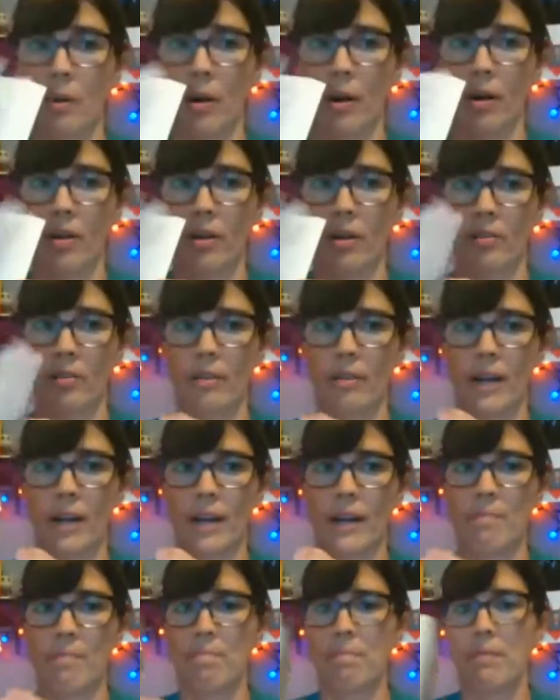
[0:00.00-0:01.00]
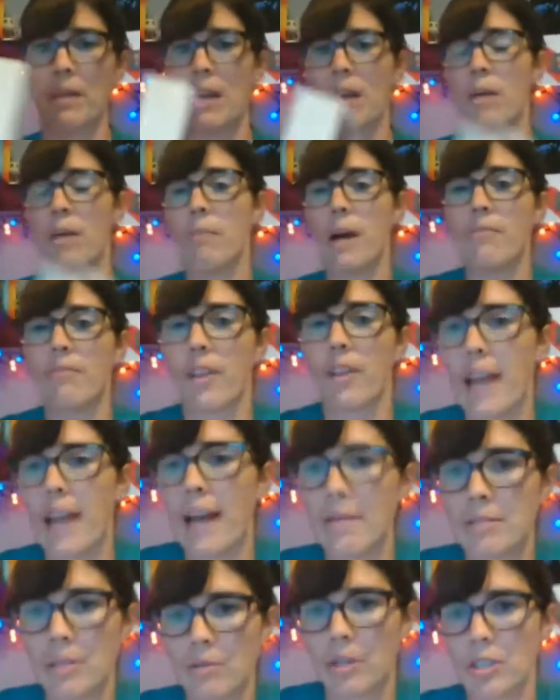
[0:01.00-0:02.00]
right? But for the labs that we're
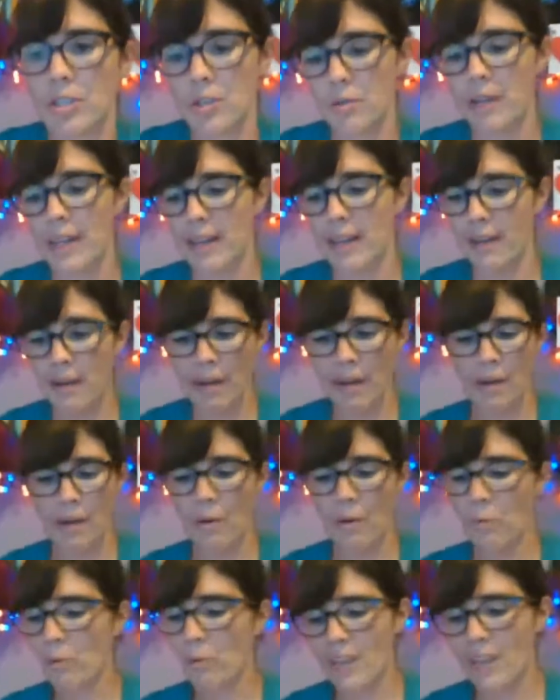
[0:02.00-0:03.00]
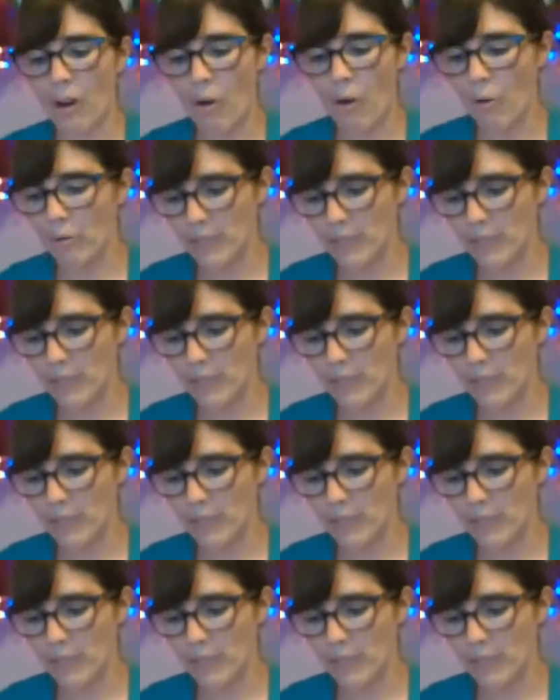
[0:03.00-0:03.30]
doing, we only